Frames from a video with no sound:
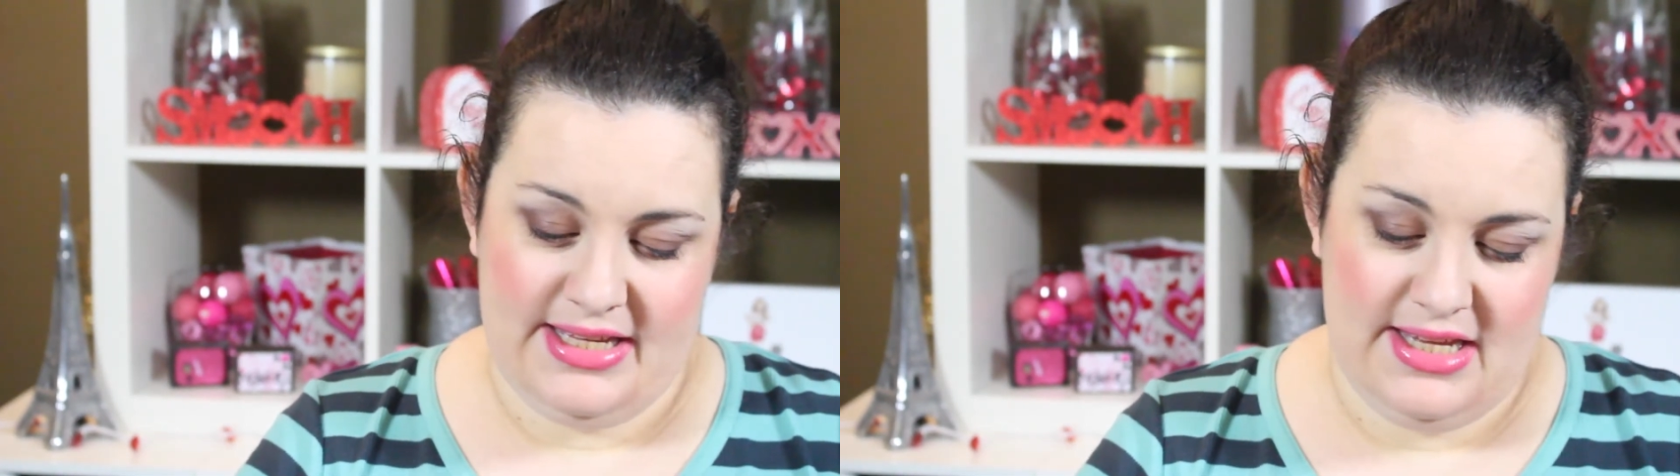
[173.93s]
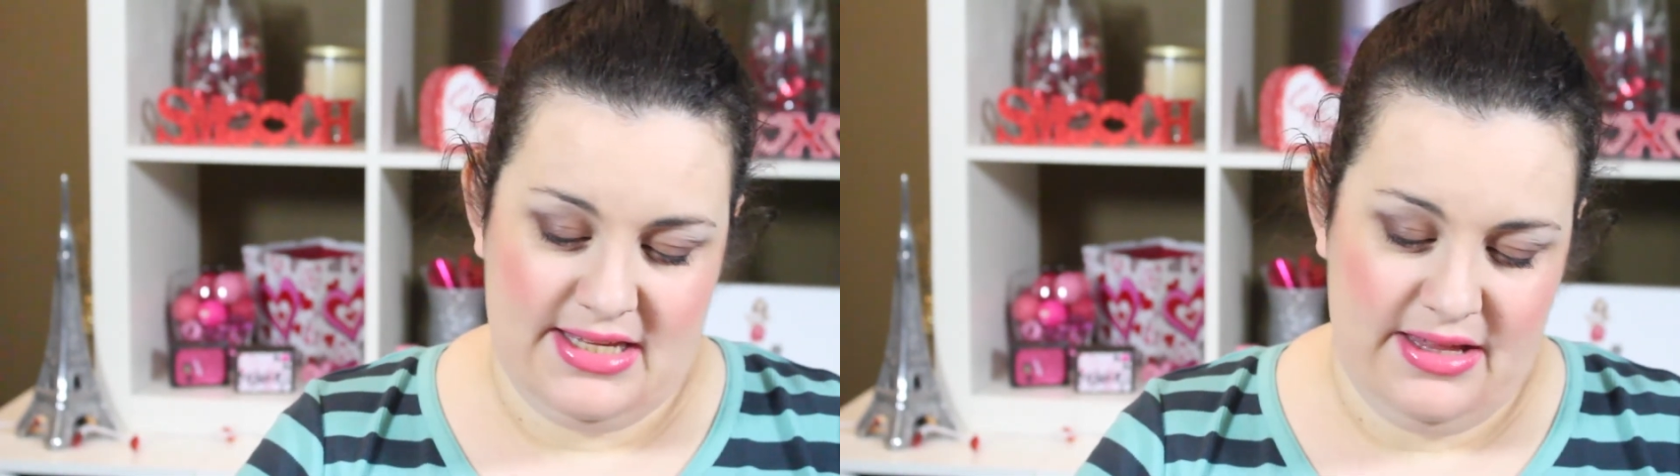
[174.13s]

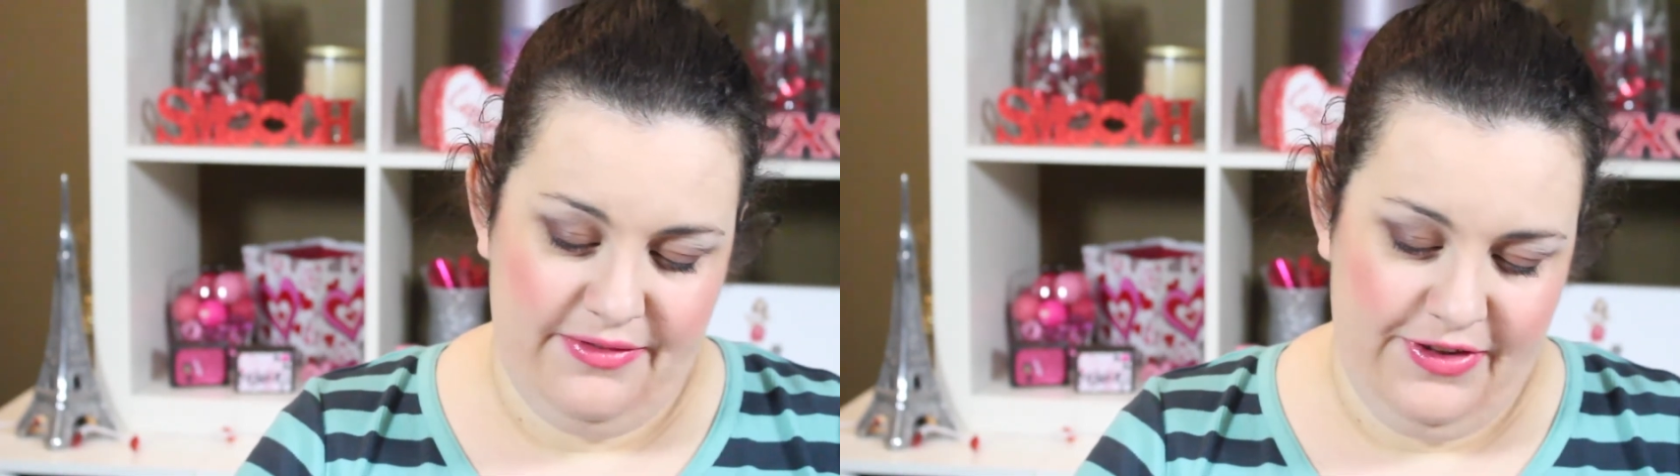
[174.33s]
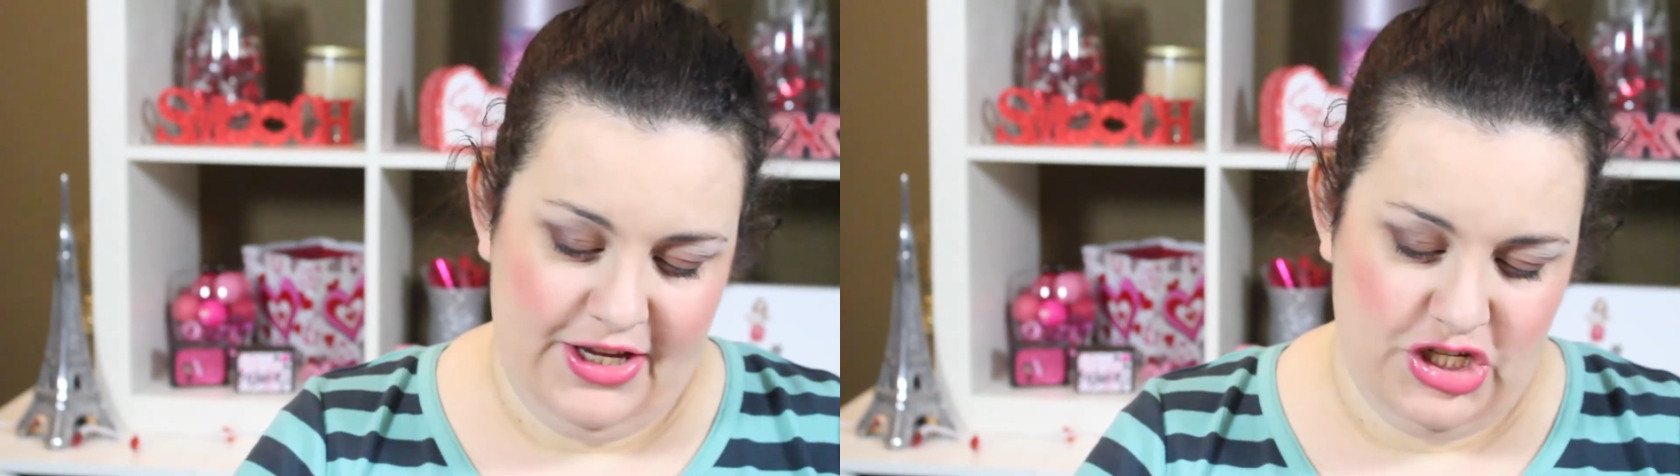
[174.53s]
This is
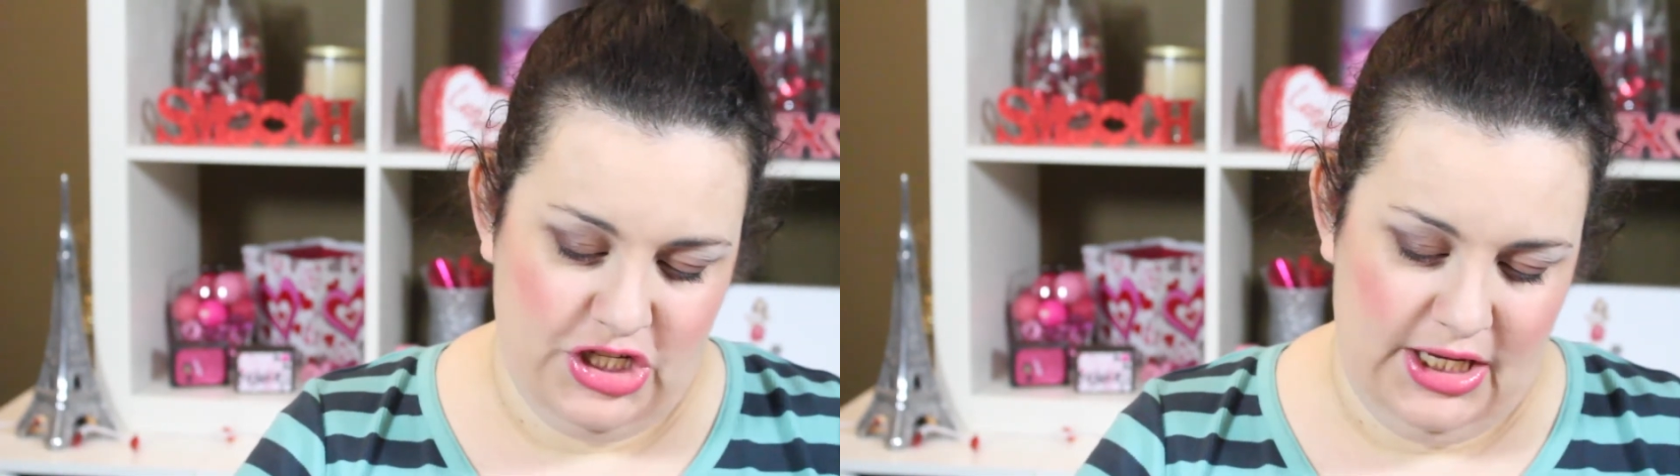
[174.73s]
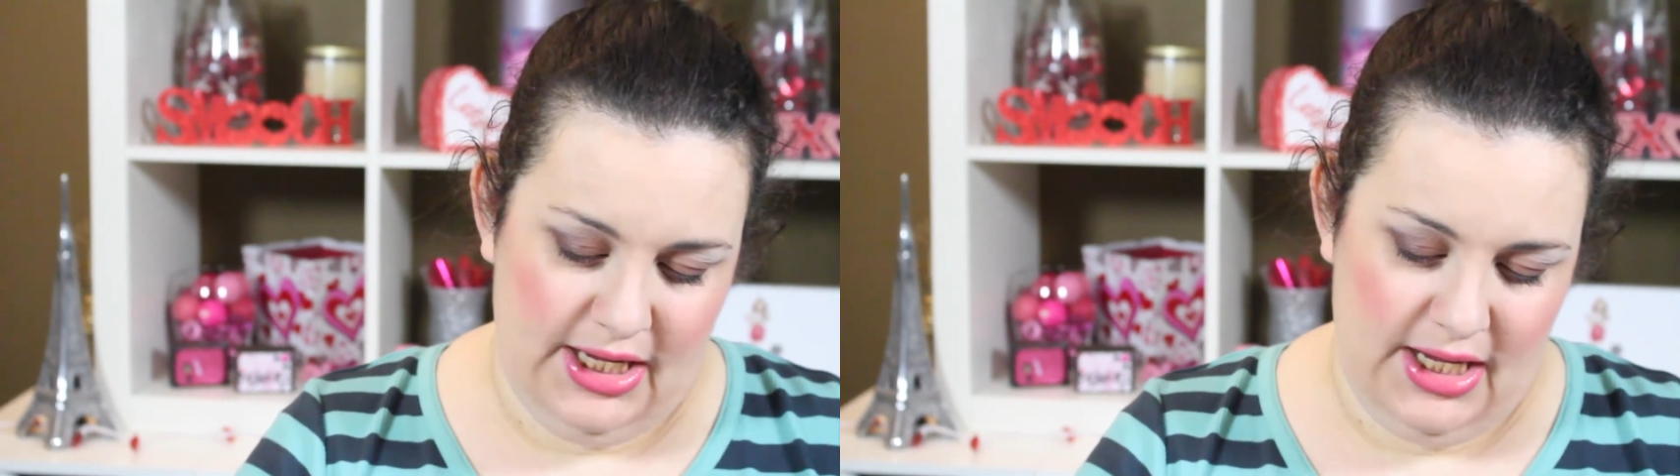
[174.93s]
the
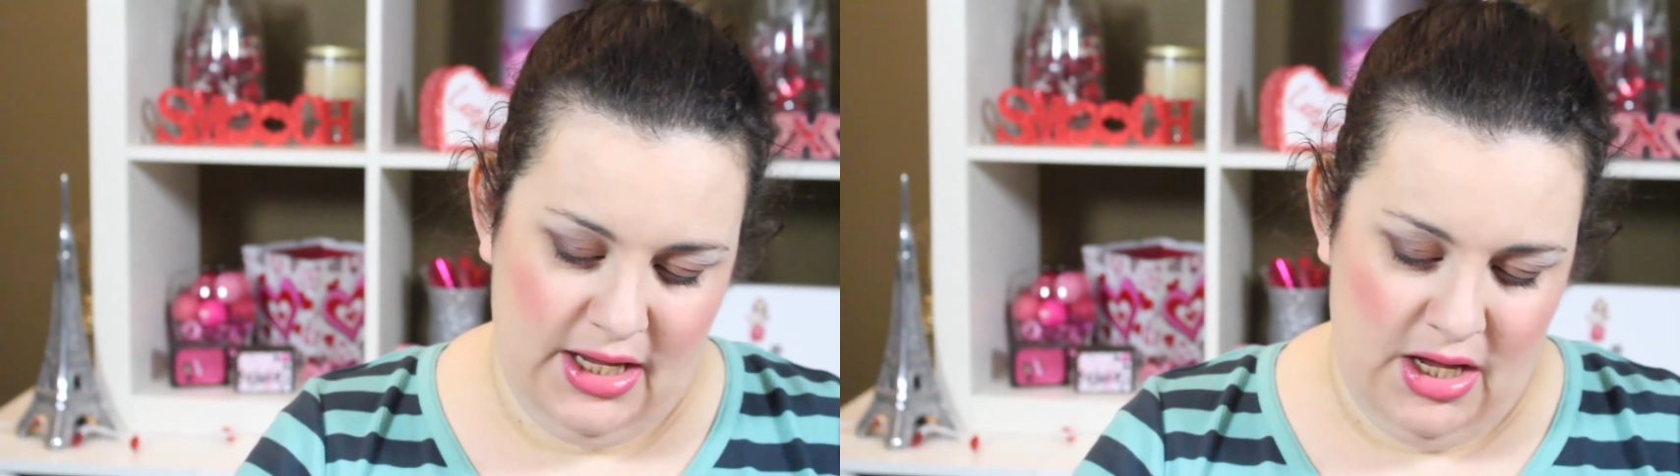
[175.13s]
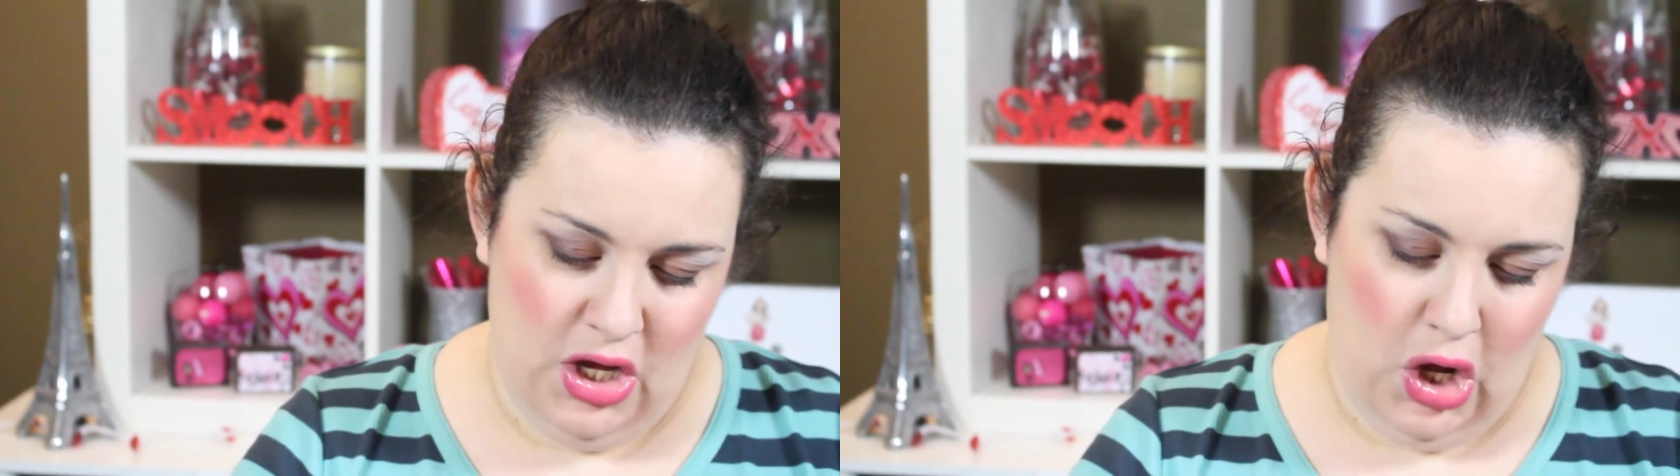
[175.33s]
Vichy